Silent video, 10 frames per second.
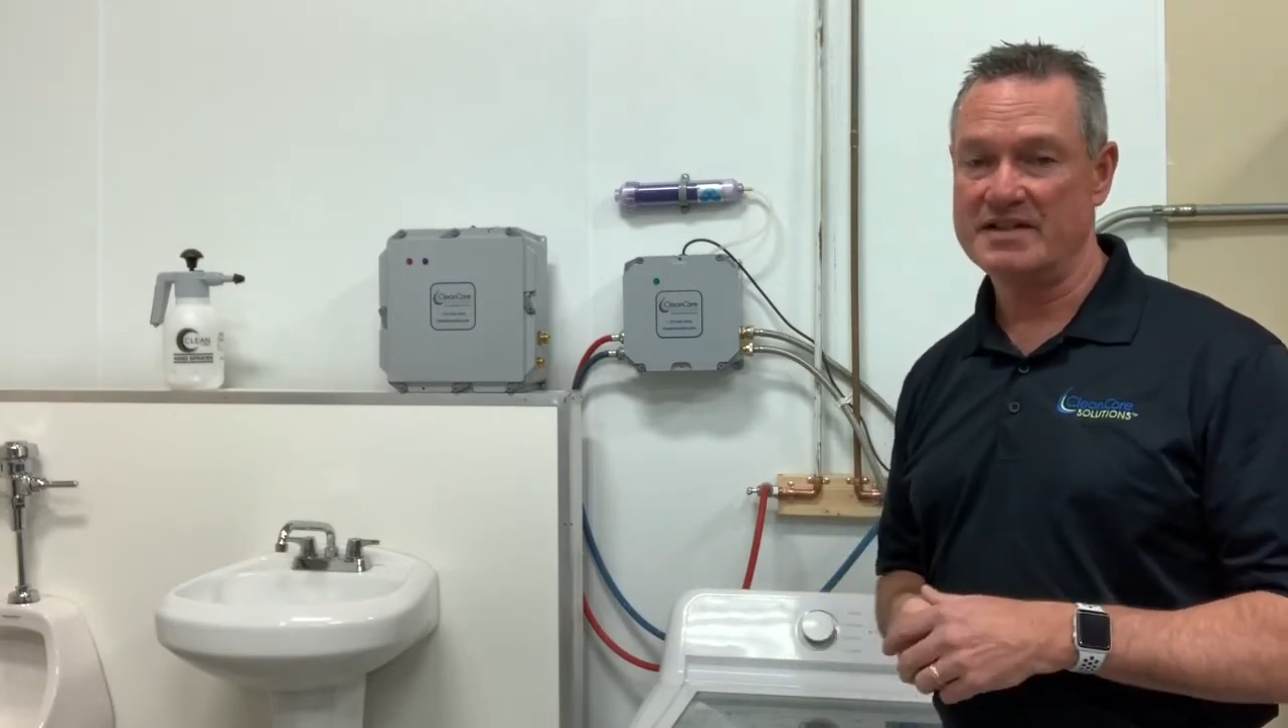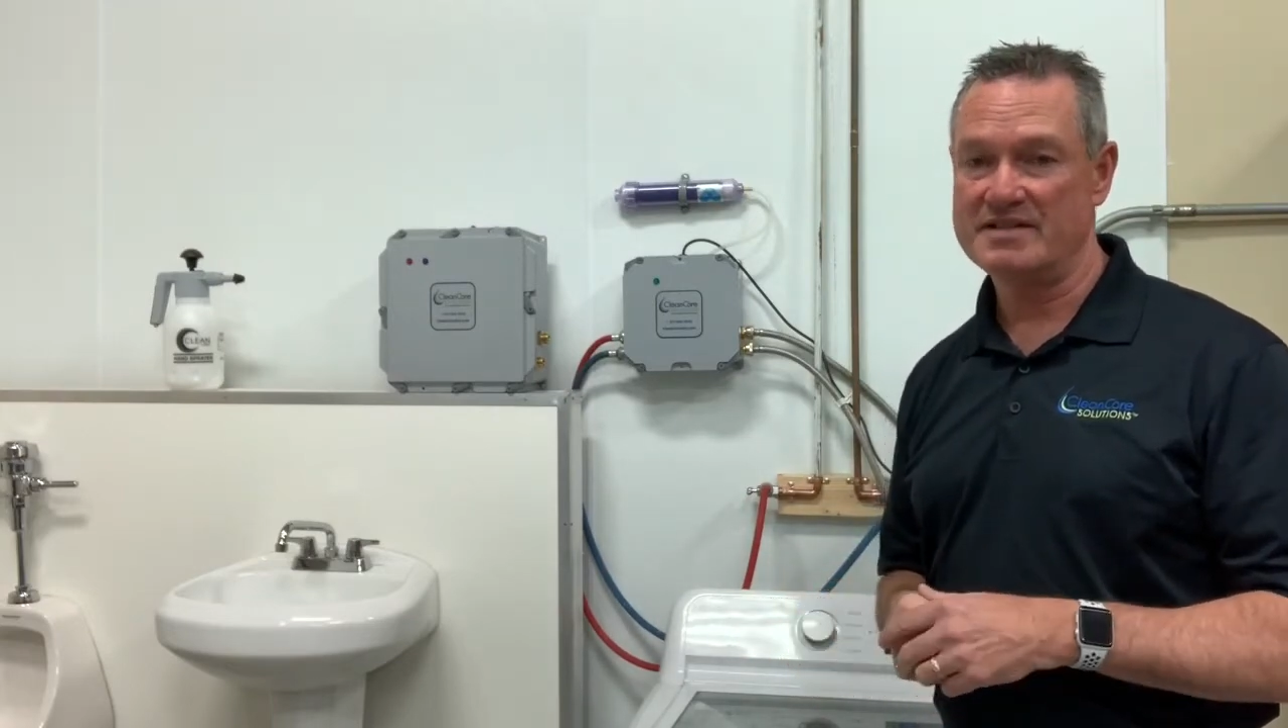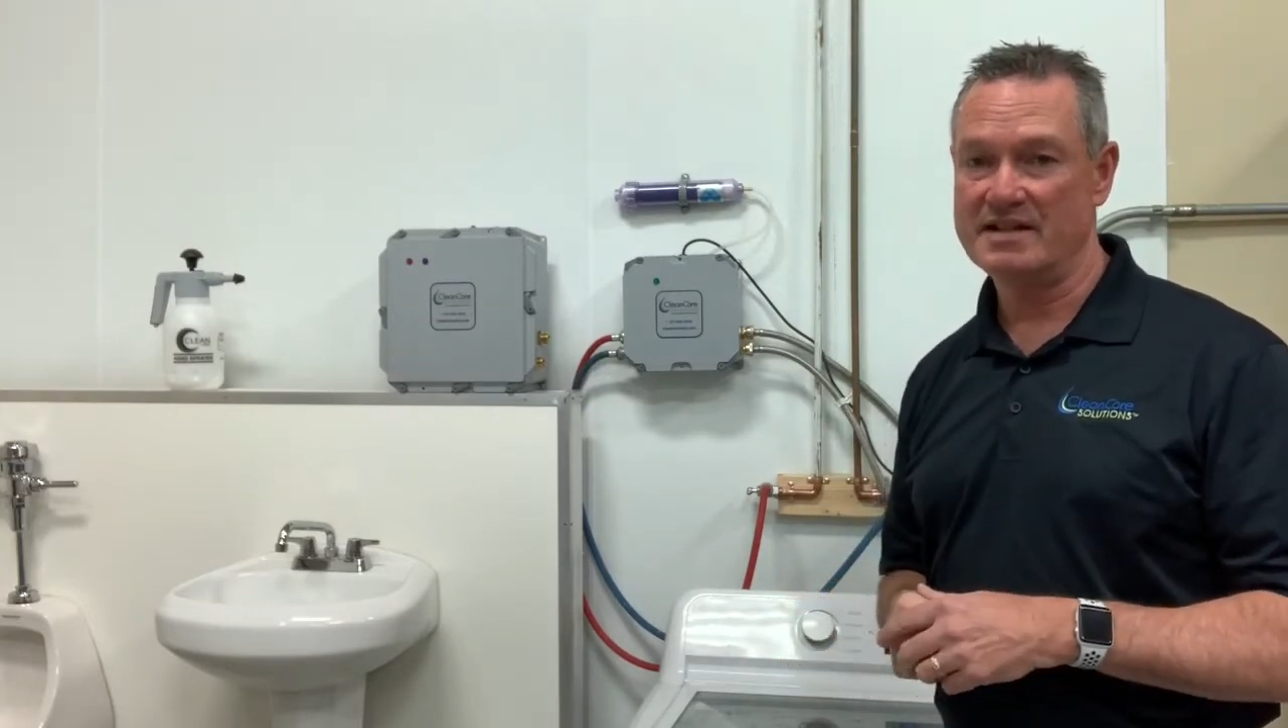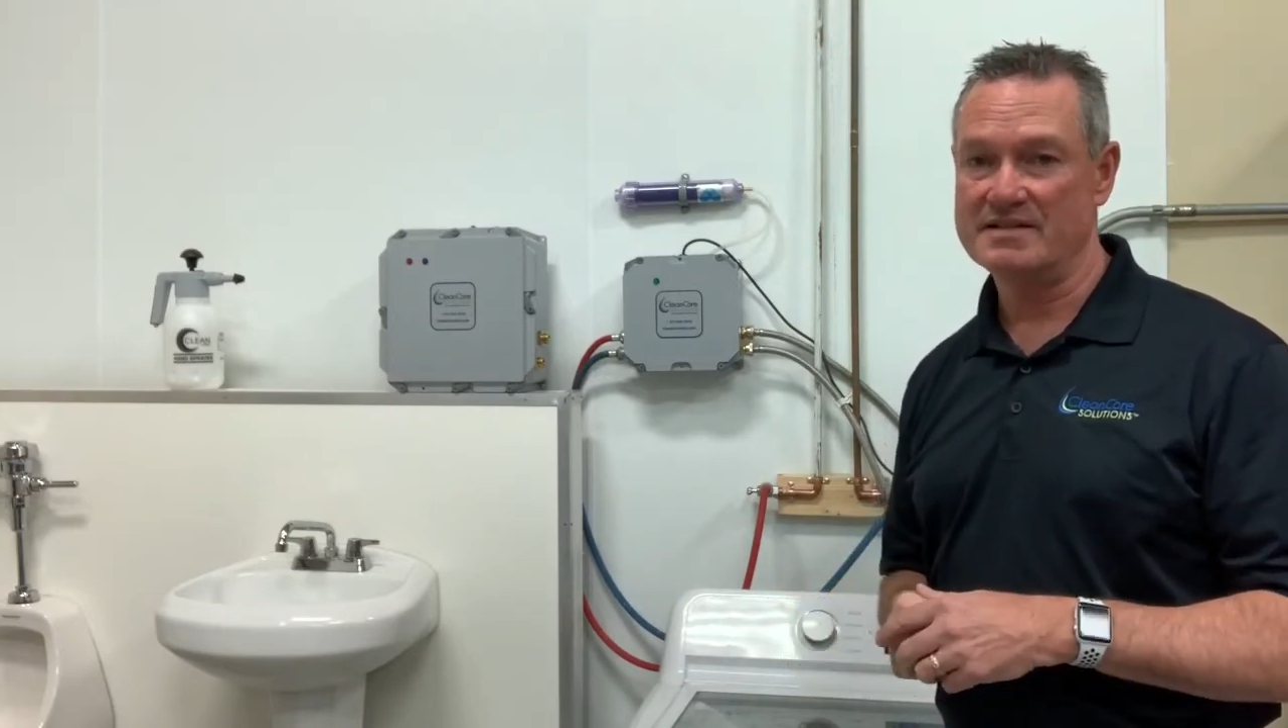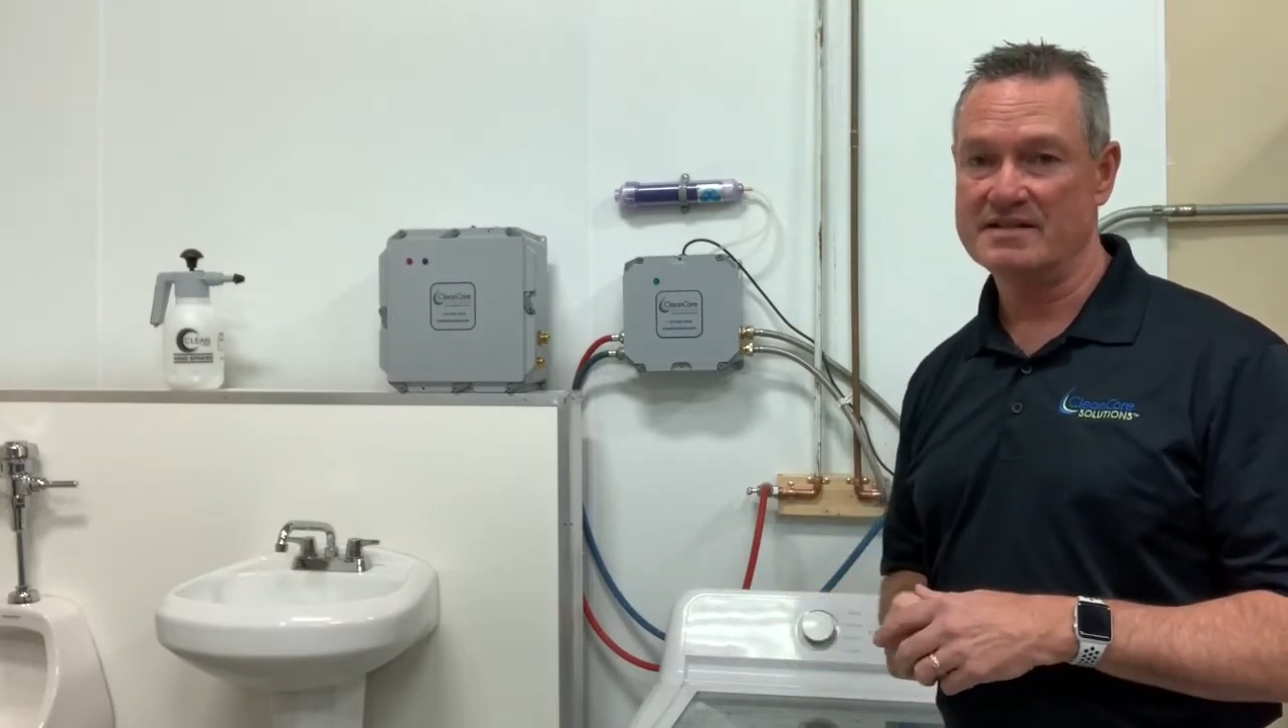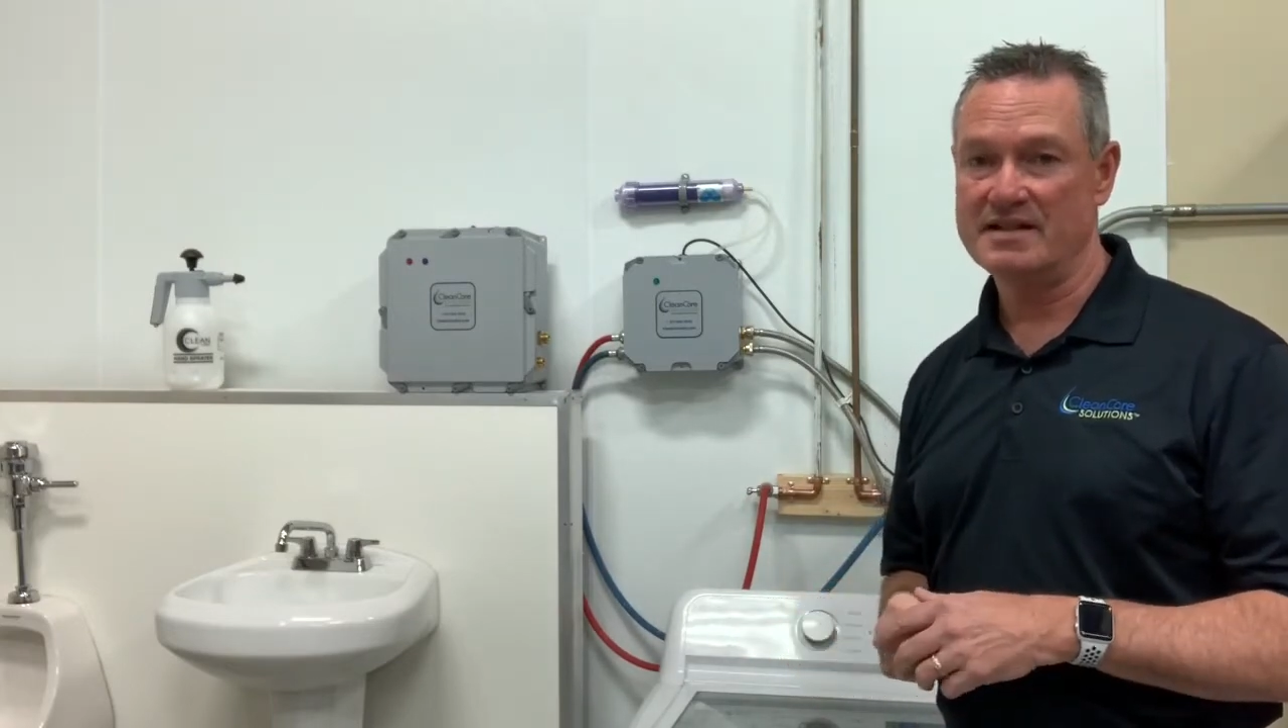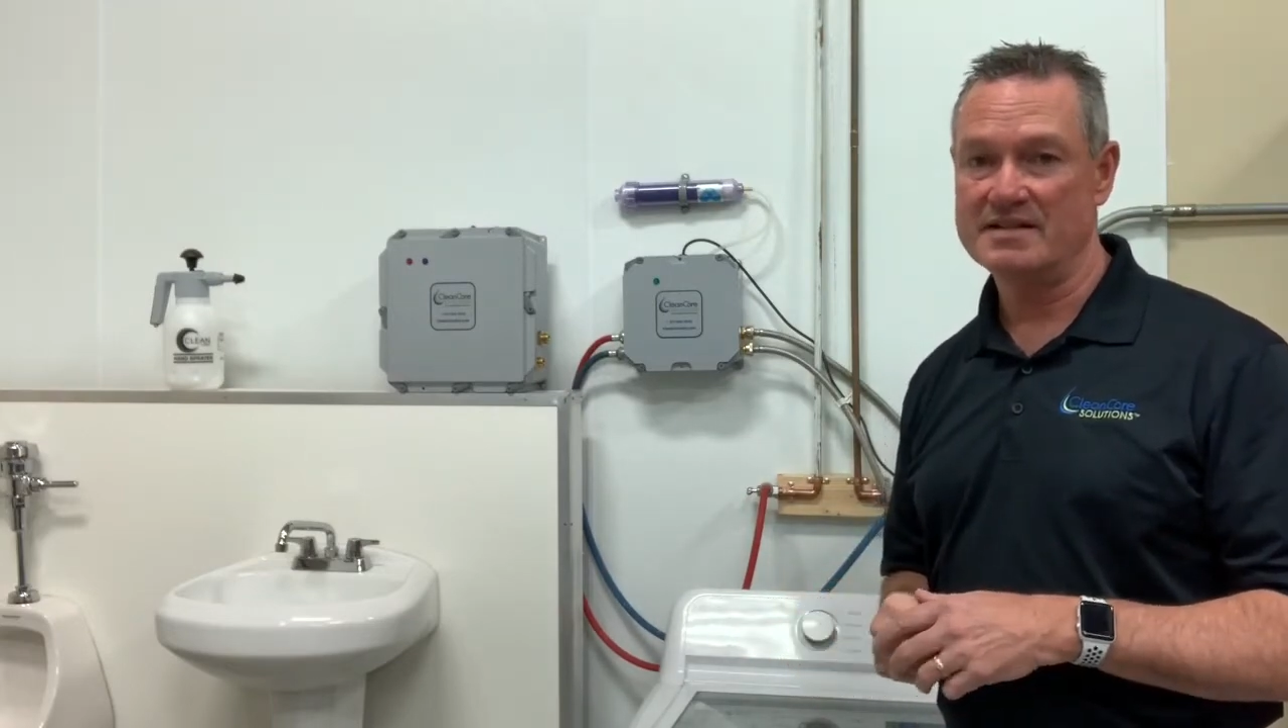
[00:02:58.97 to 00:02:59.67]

seconds at